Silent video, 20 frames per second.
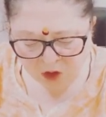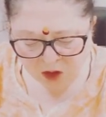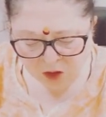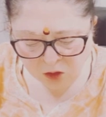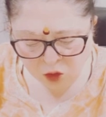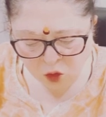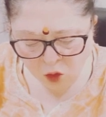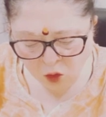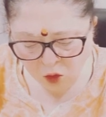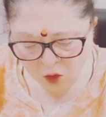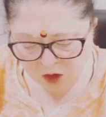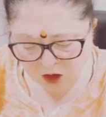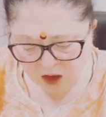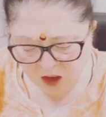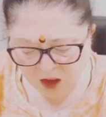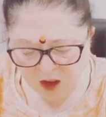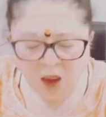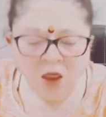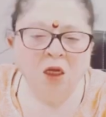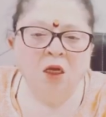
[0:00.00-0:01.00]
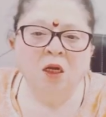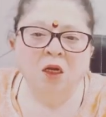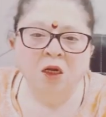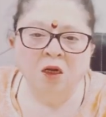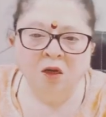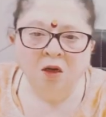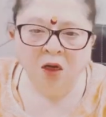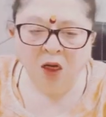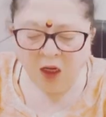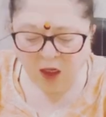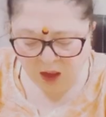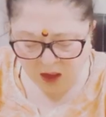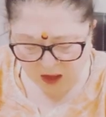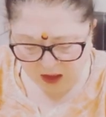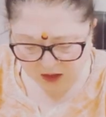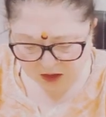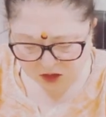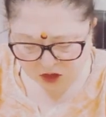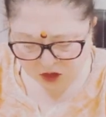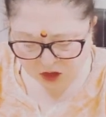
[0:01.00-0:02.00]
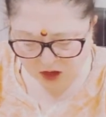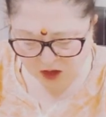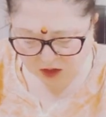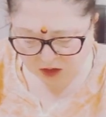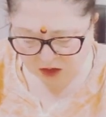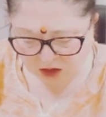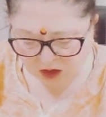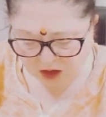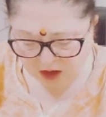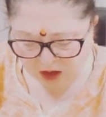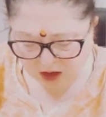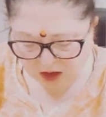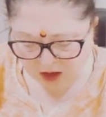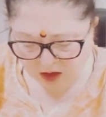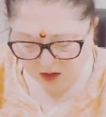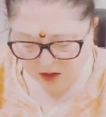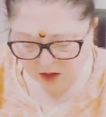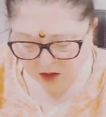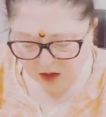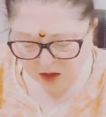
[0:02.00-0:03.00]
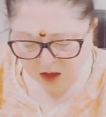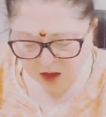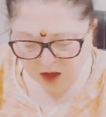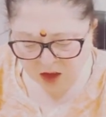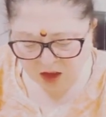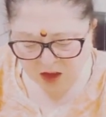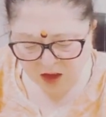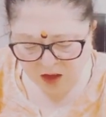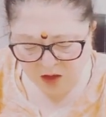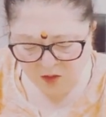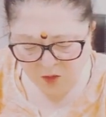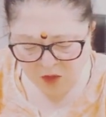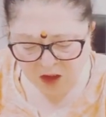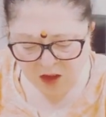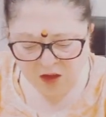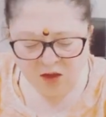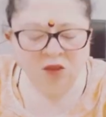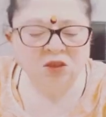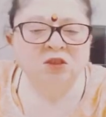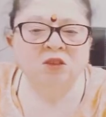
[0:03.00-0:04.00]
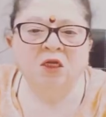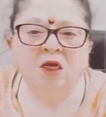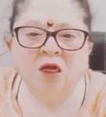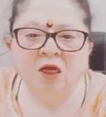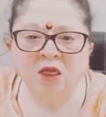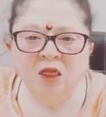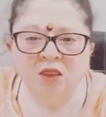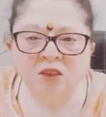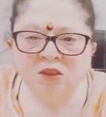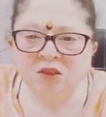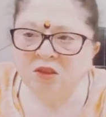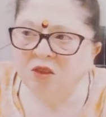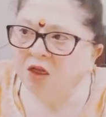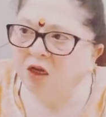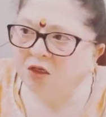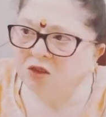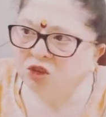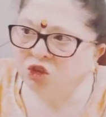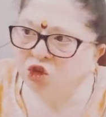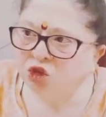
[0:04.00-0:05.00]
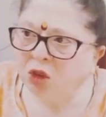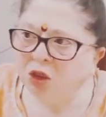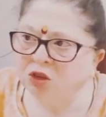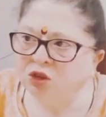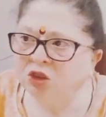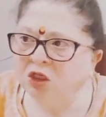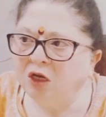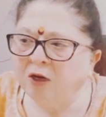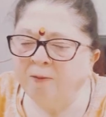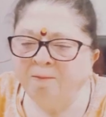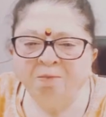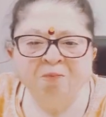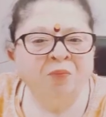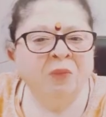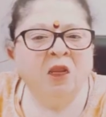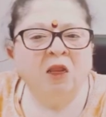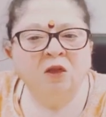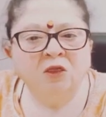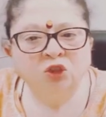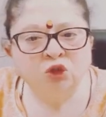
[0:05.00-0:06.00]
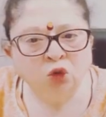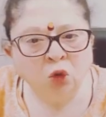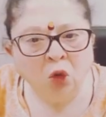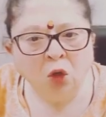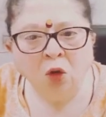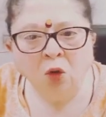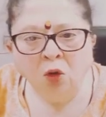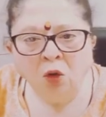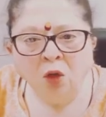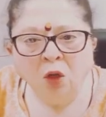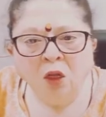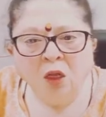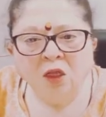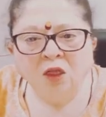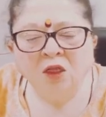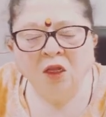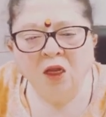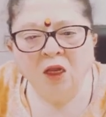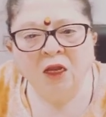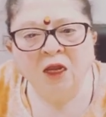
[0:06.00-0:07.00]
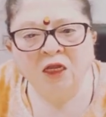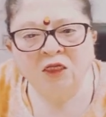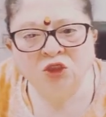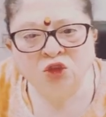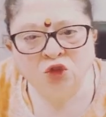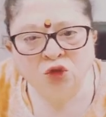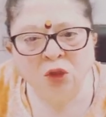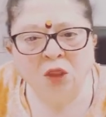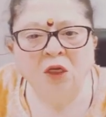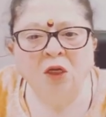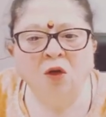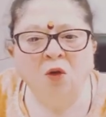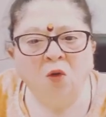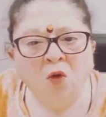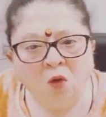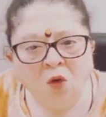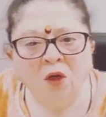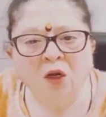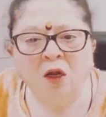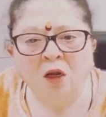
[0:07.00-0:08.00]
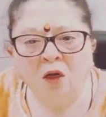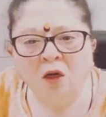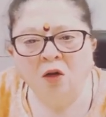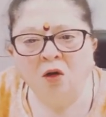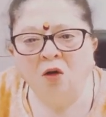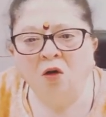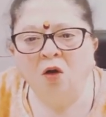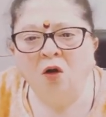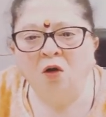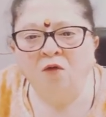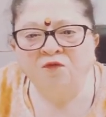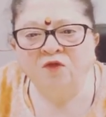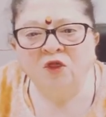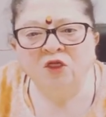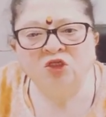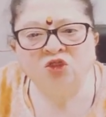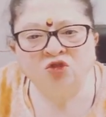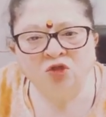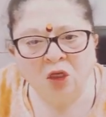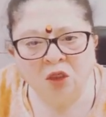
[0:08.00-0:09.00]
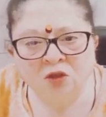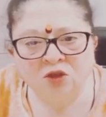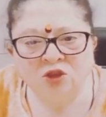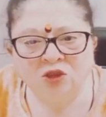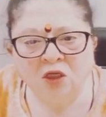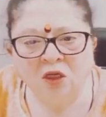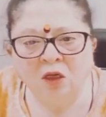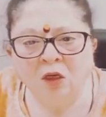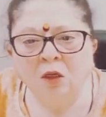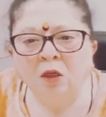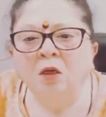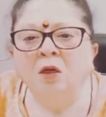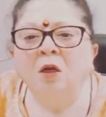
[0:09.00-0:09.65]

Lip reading: to the reconstructed tenements against that structure. So the actual owner of the structure